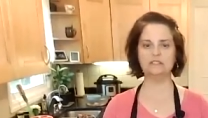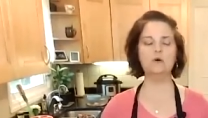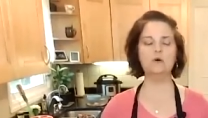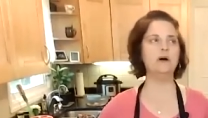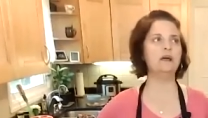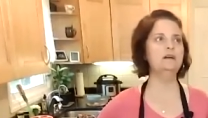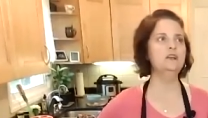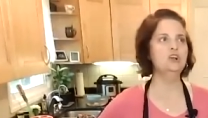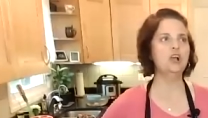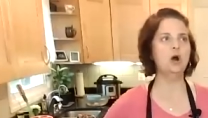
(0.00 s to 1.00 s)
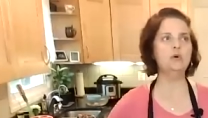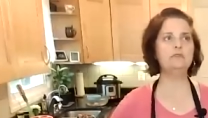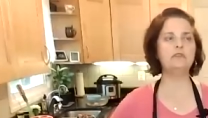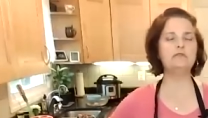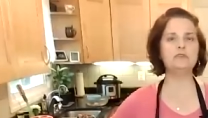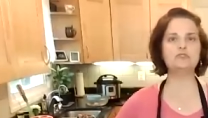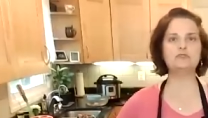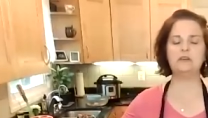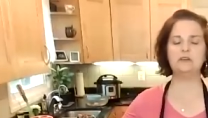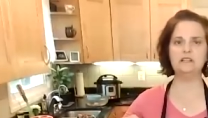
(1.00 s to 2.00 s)
I don't want to go in the
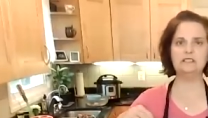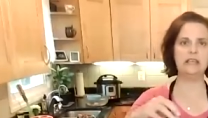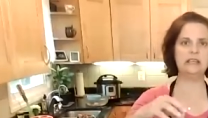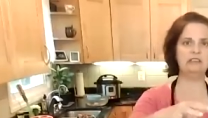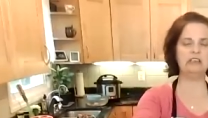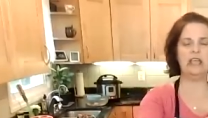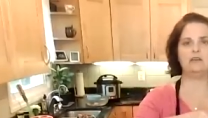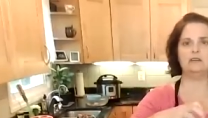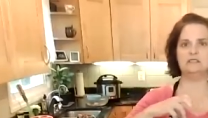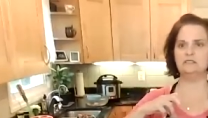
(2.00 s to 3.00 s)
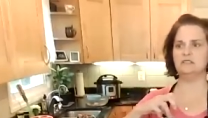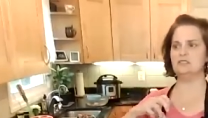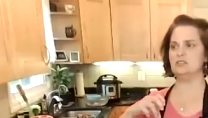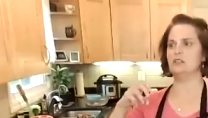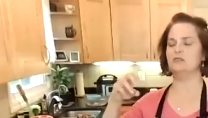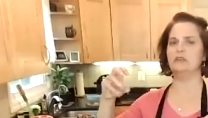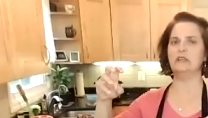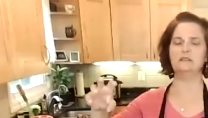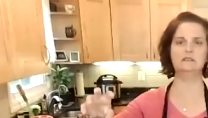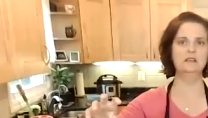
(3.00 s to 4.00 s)
refrigerator and take the carrots and the celery
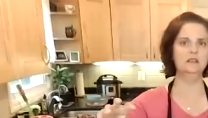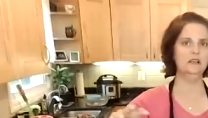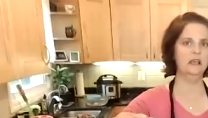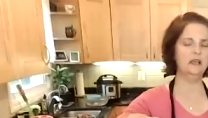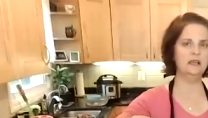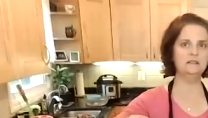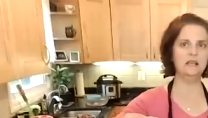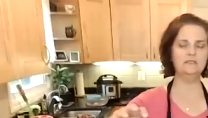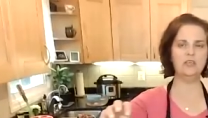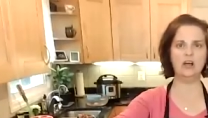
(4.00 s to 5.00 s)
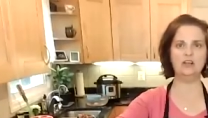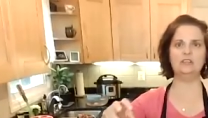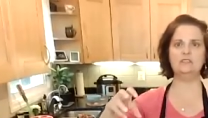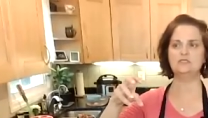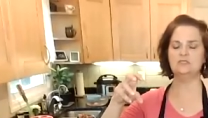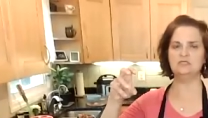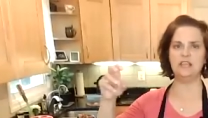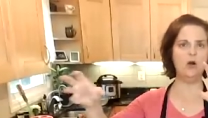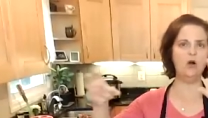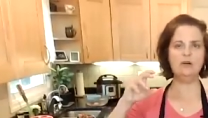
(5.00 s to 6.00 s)
and the onions and
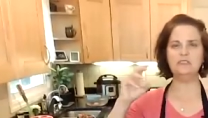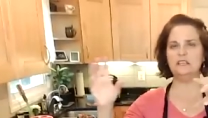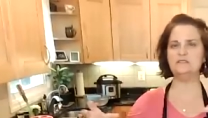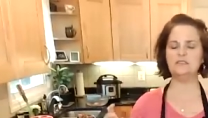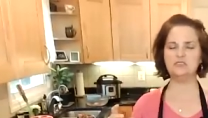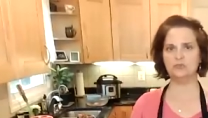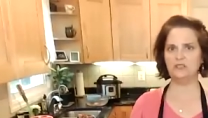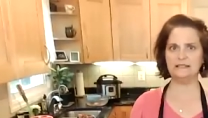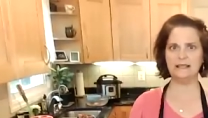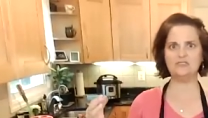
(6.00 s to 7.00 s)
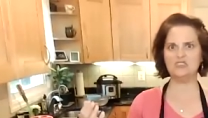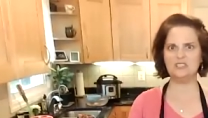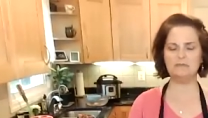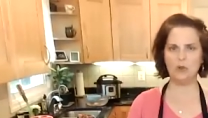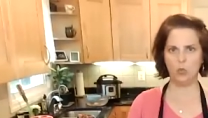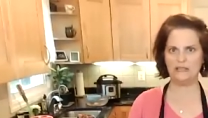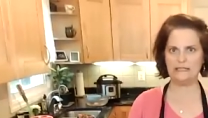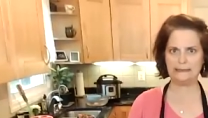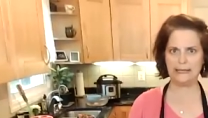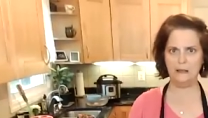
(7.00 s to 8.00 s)
take all the individual things out just to make one
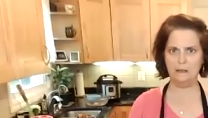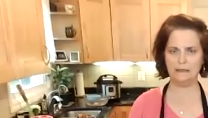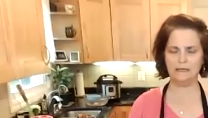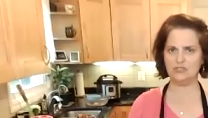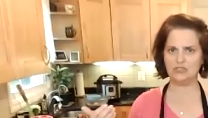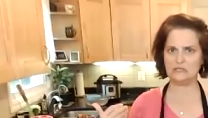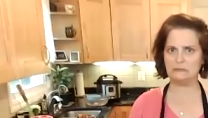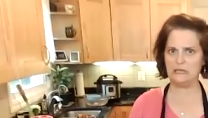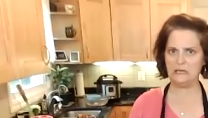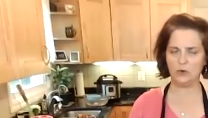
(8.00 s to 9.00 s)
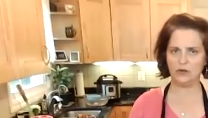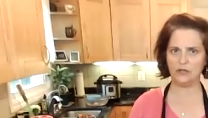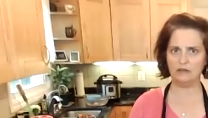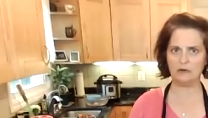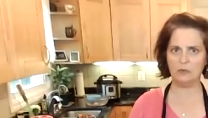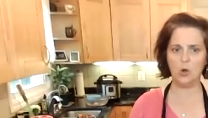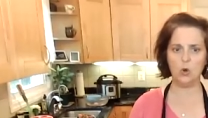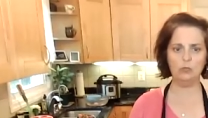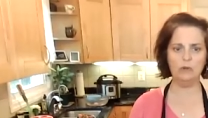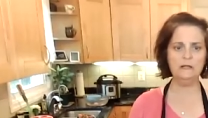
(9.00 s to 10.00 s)
salad. It's just me working from
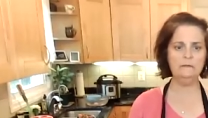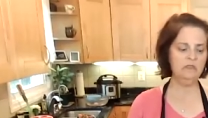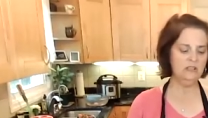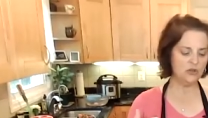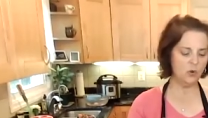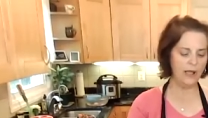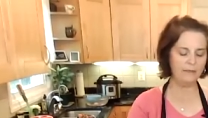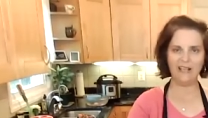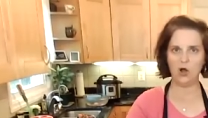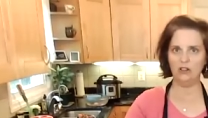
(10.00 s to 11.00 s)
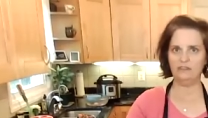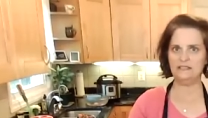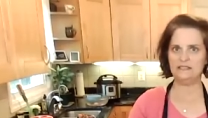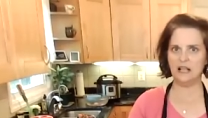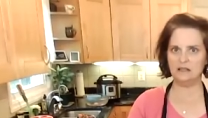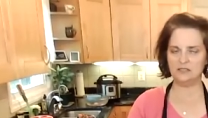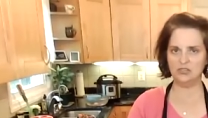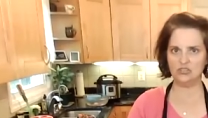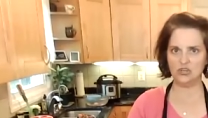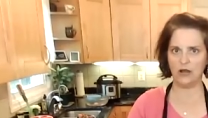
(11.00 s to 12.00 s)
home. So I make all of these salads in
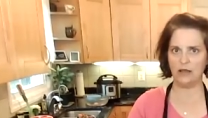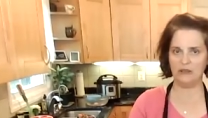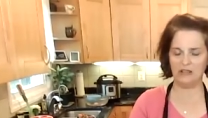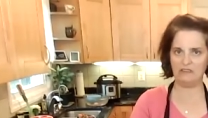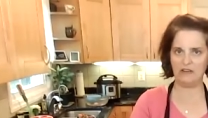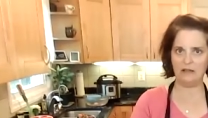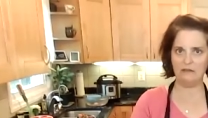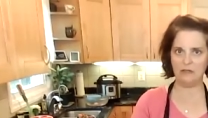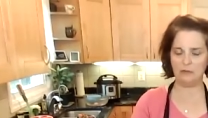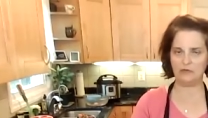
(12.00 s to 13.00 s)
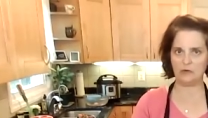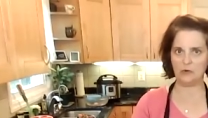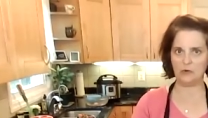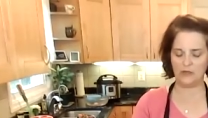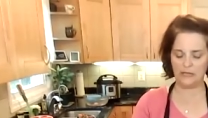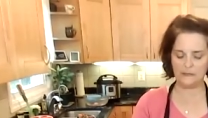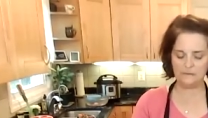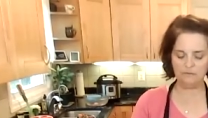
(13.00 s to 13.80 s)
a jar. I make 5 of them for the week.